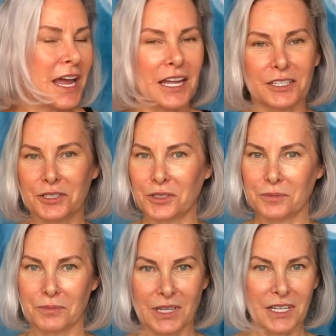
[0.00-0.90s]
and
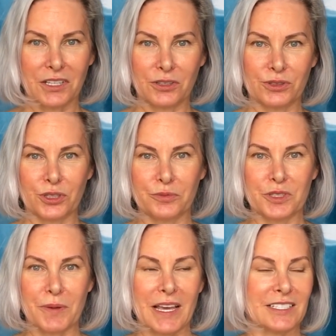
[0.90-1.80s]
be at YouTube
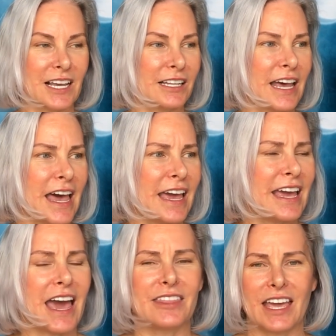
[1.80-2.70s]
Space L
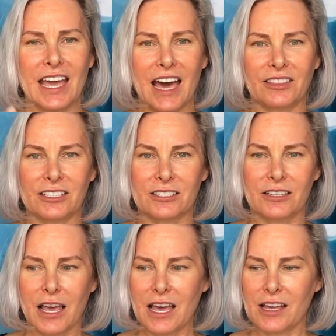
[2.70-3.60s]
A, and they had
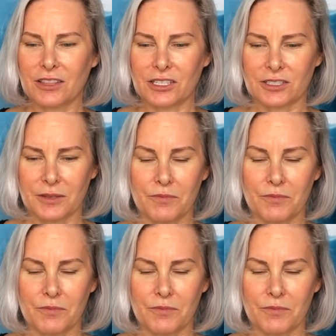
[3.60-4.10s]
this this